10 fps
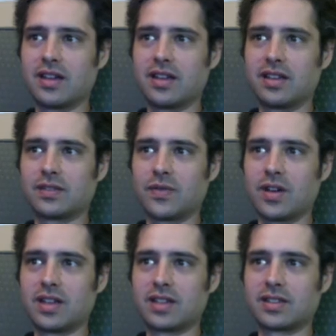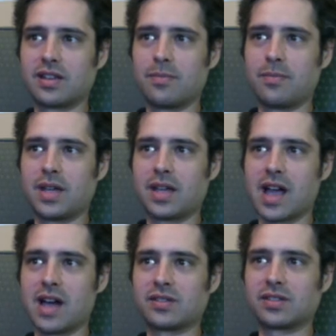it's funny, the big
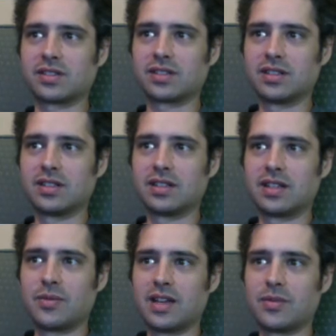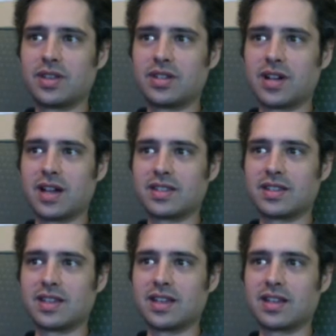house with a giant
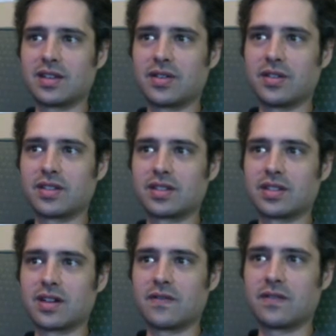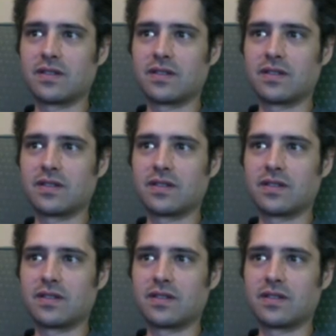sink and all this stuff.